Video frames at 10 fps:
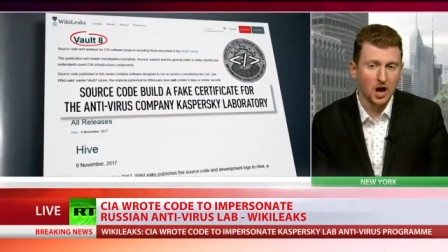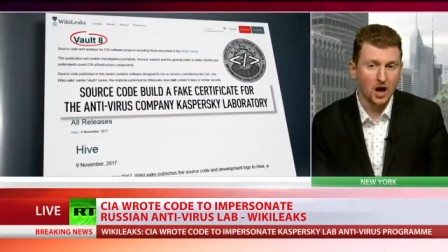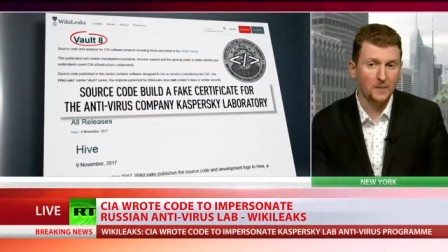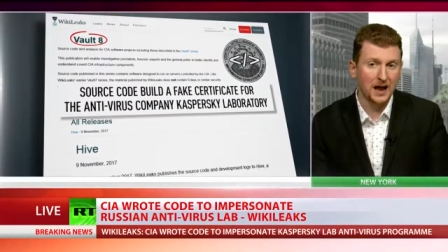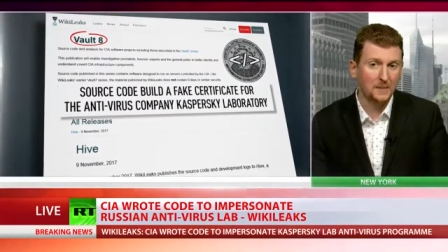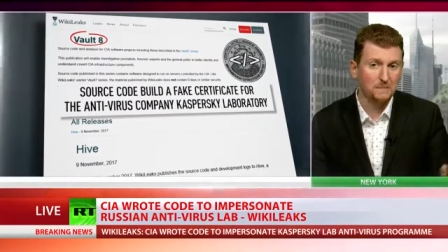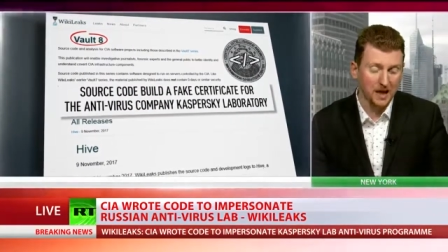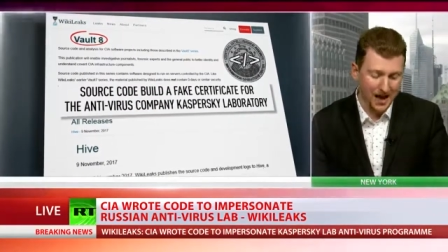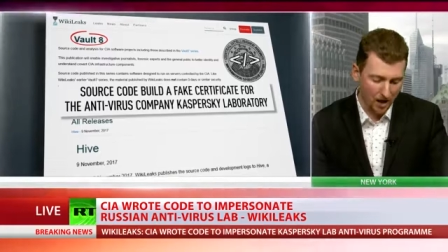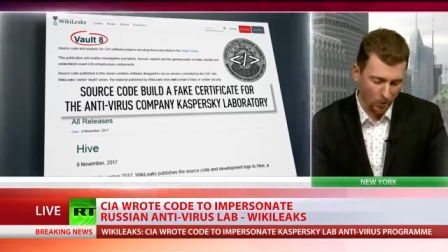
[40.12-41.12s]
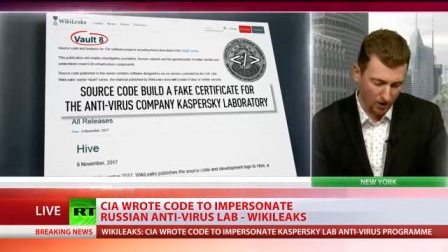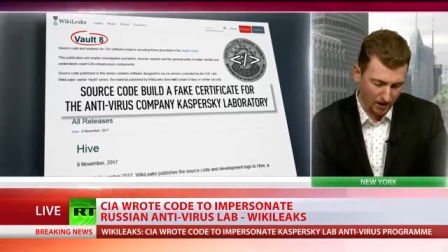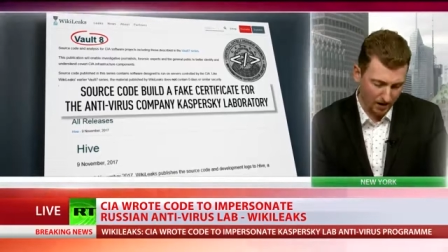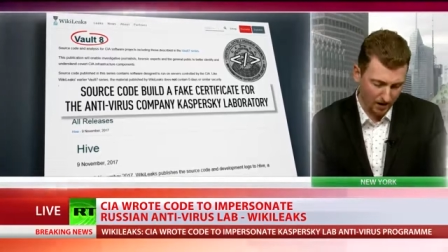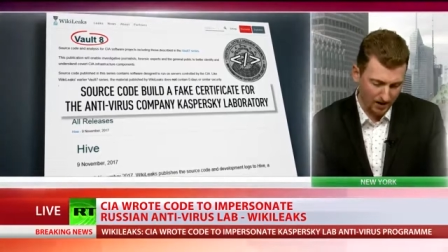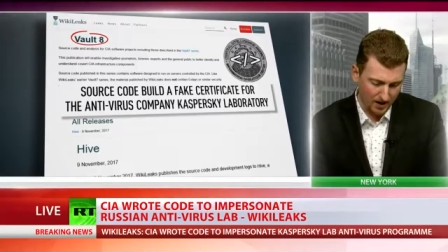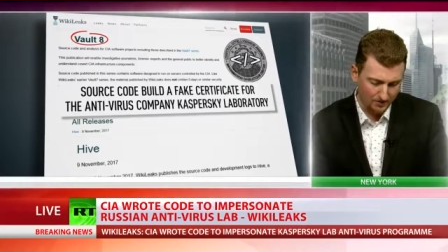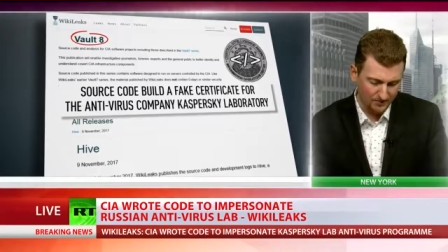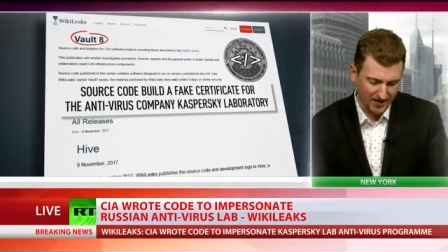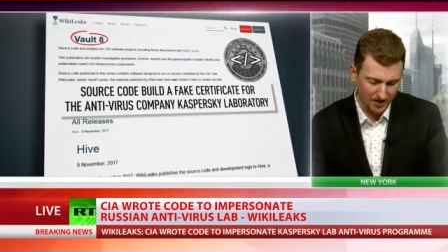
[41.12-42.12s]
um, and malware,
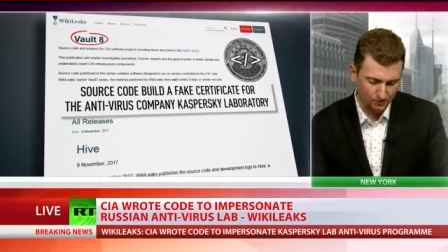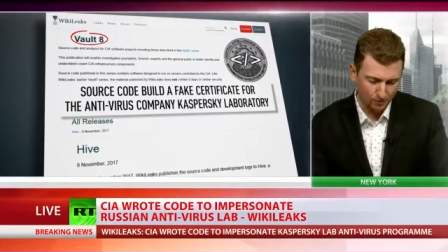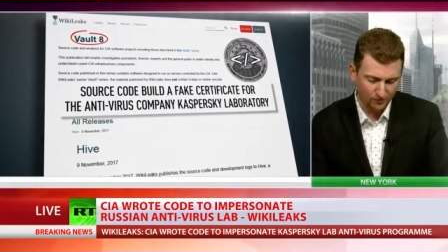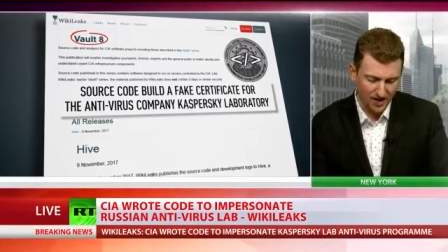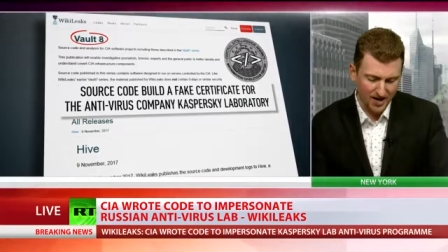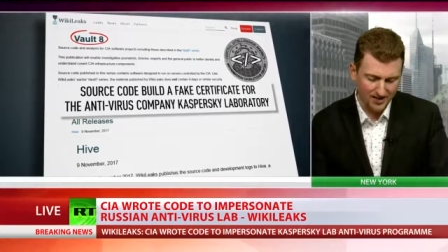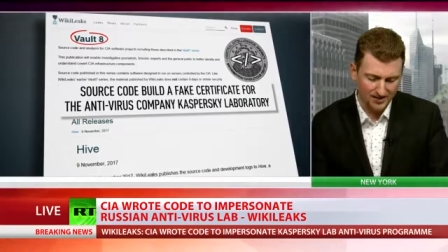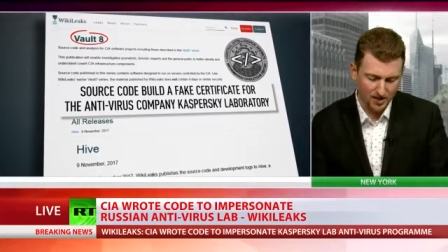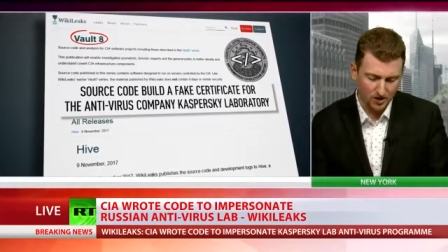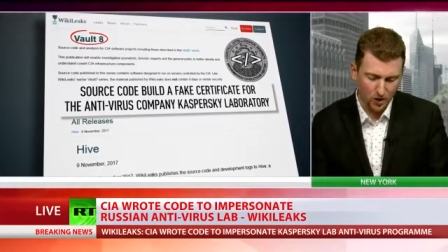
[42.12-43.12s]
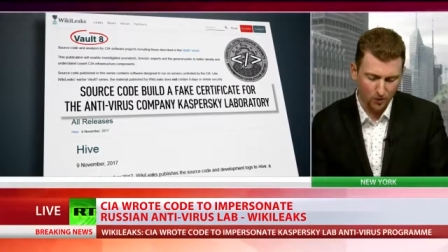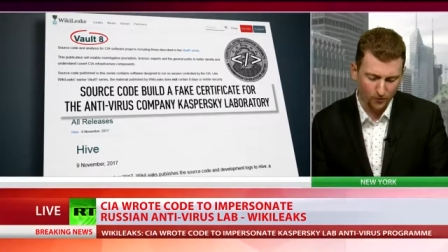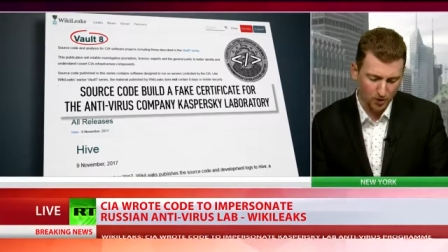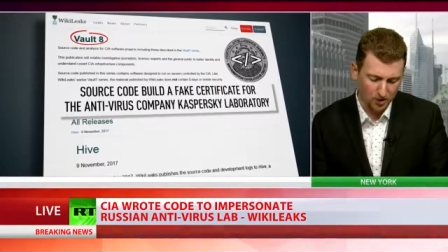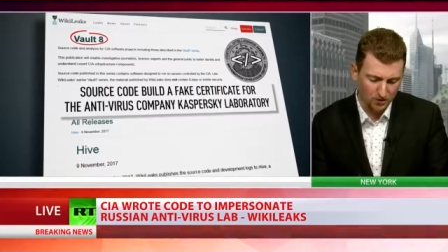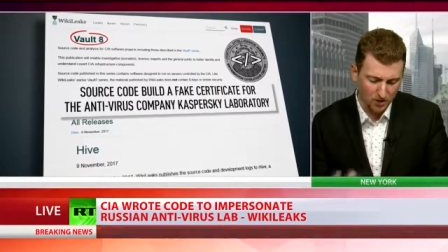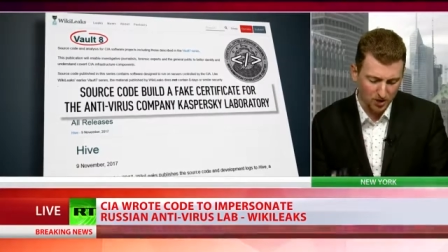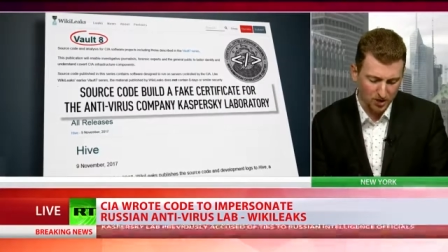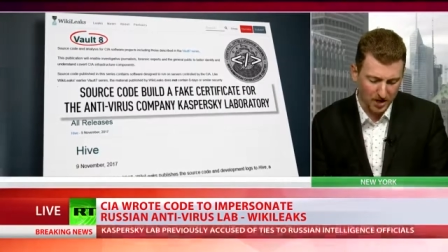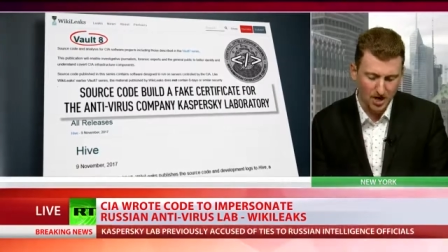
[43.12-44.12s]
um, and it provides uh, covert
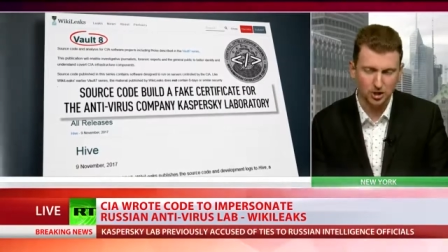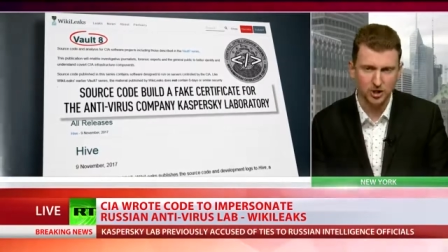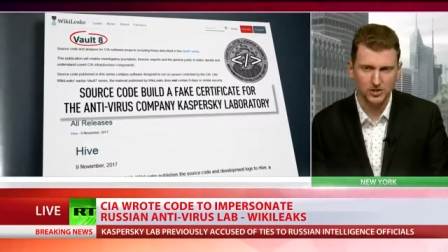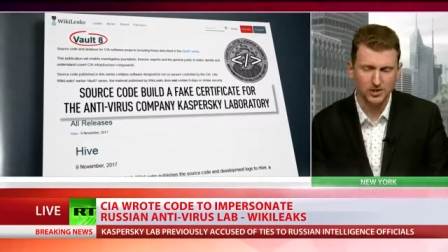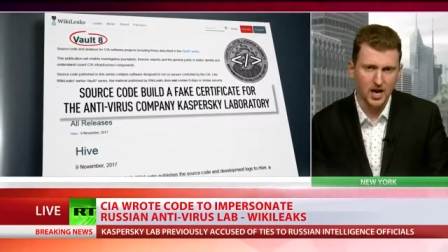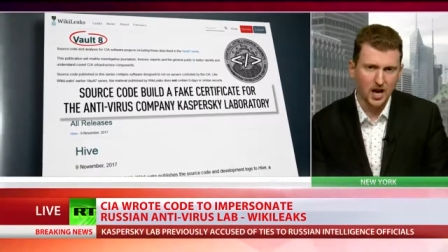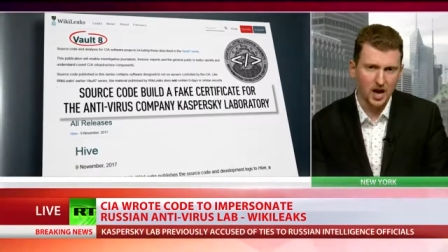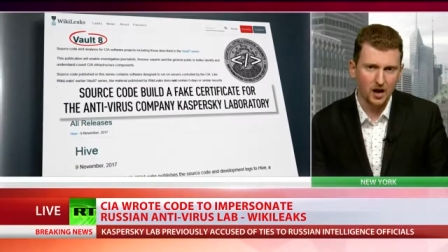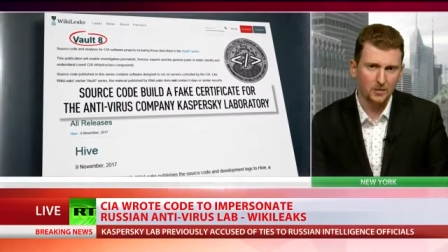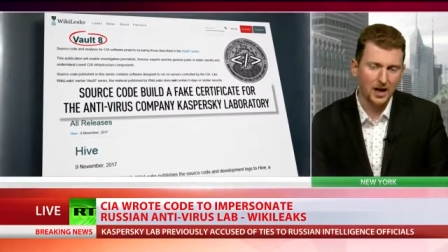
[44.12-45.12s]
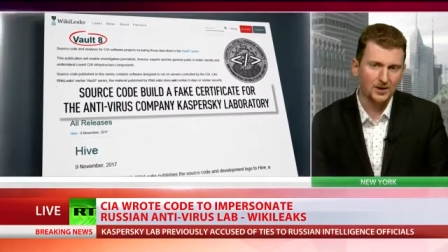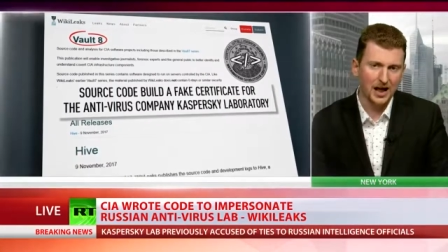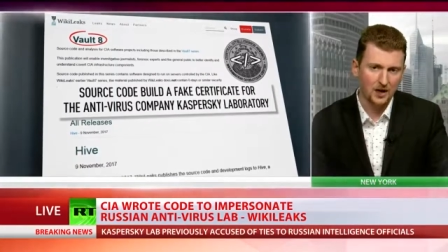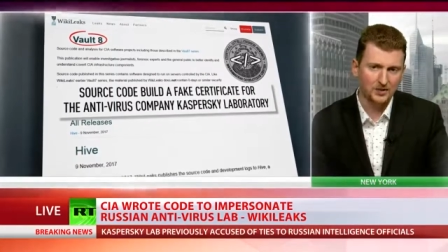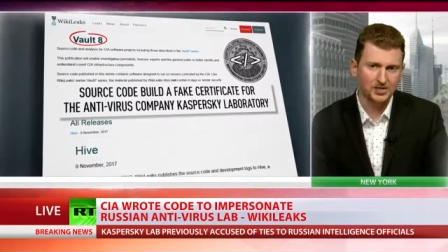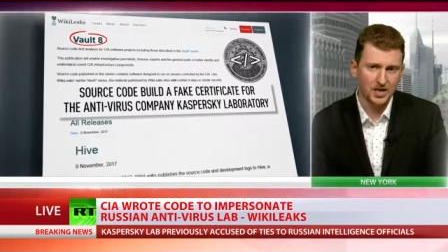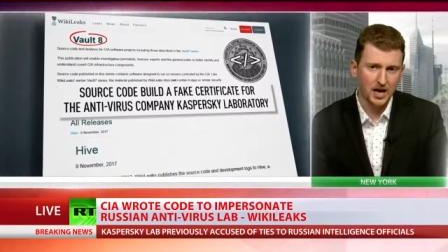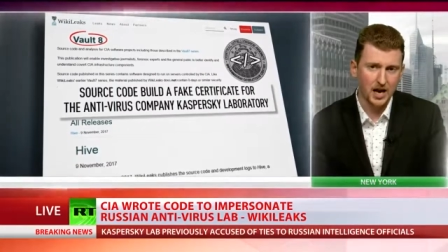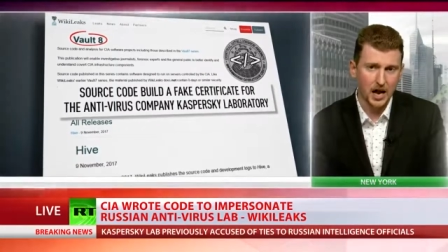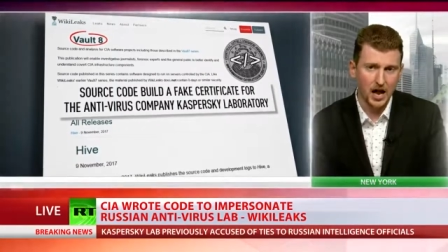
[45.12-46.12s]
communications uh, about how the
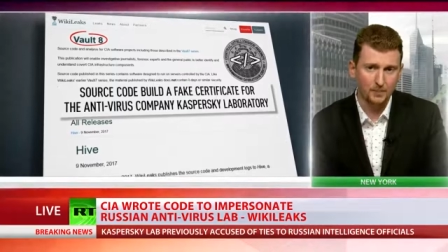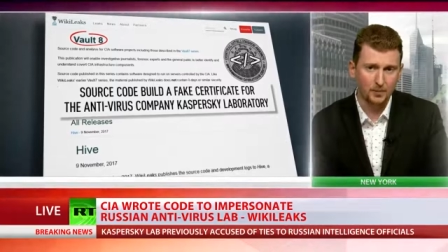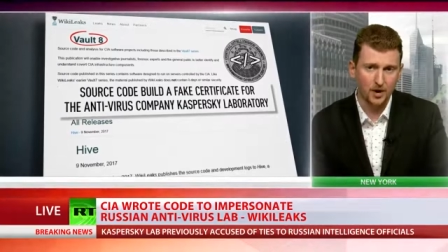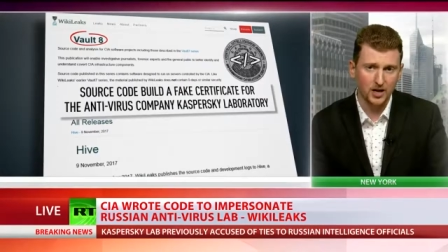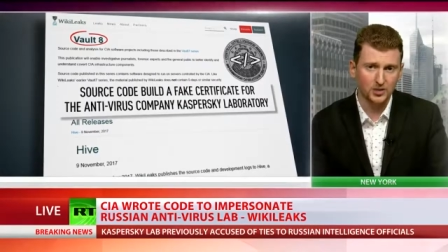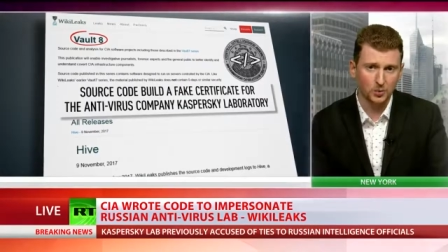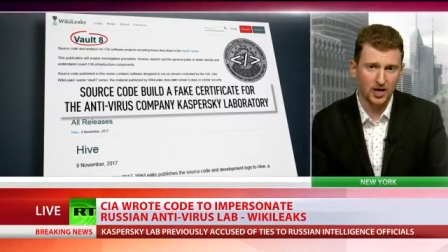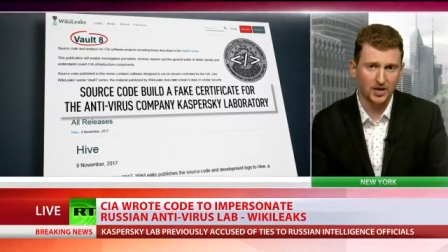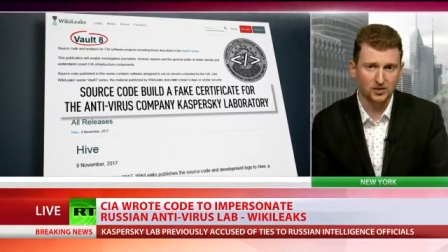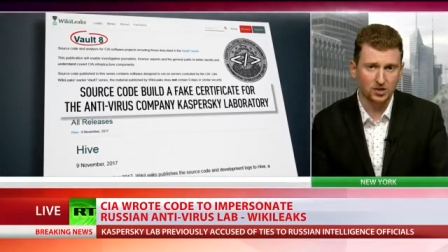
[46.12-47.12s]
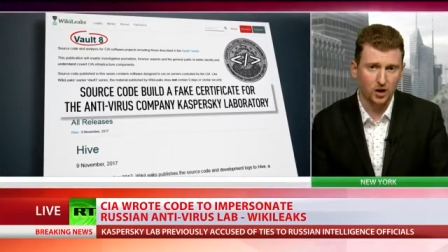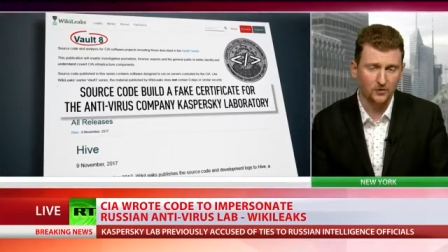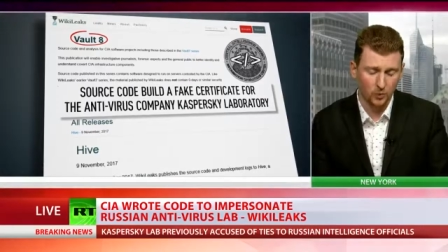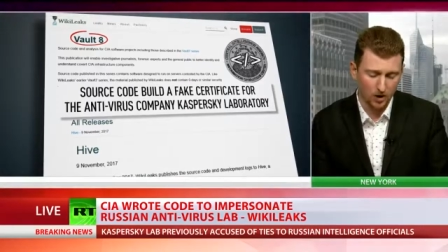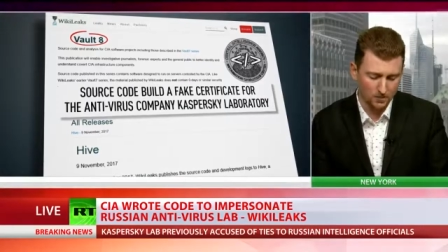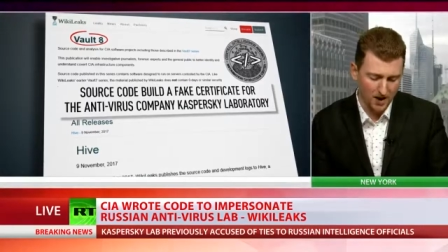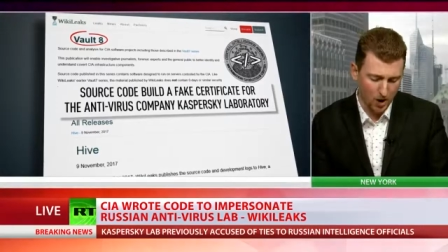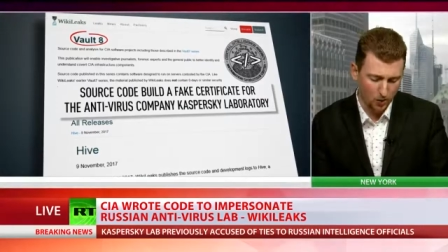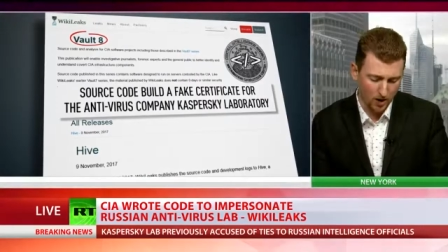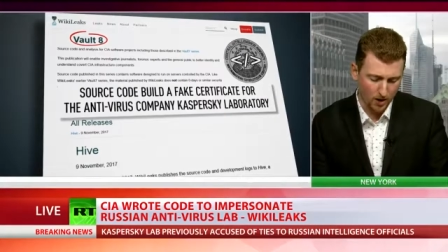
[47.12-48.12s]
CIA operates and what kind of software and
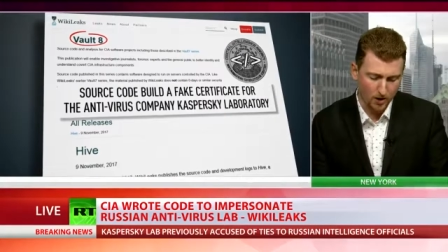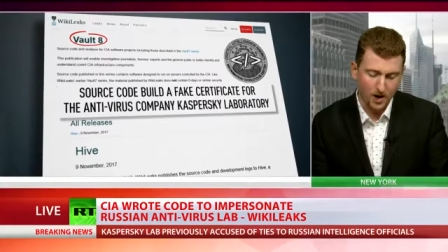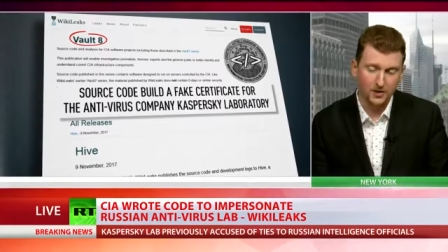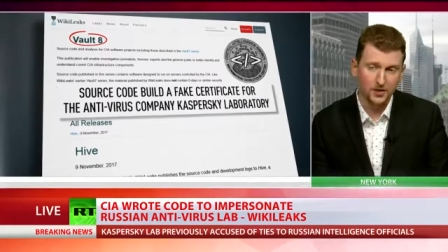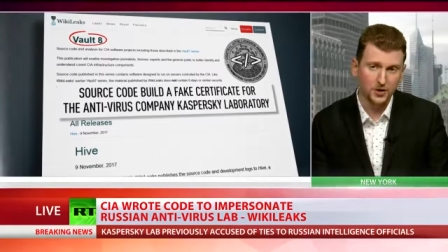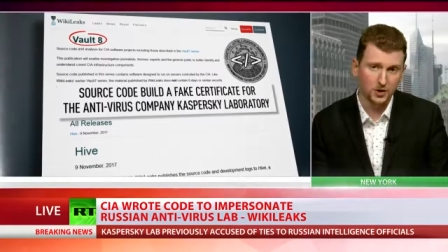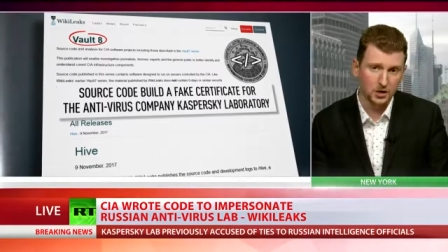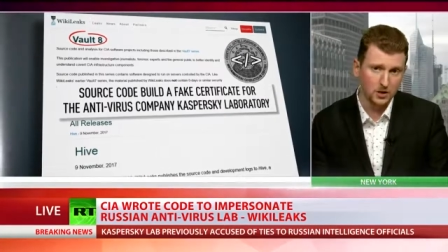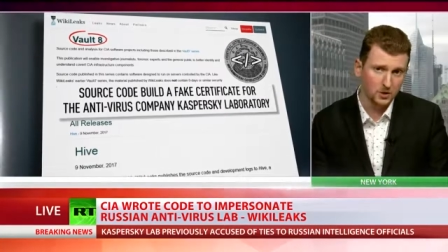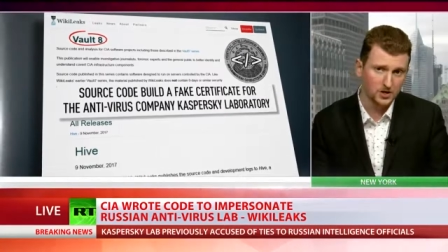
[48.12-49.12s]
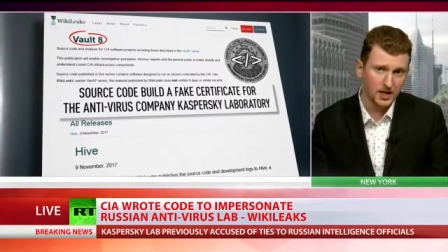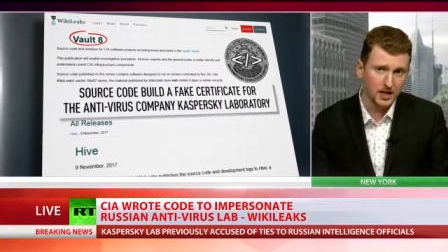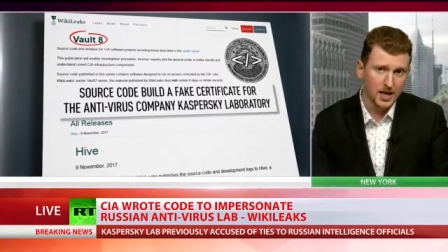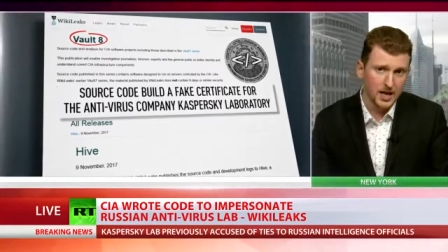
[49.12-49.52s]
malware that they're using.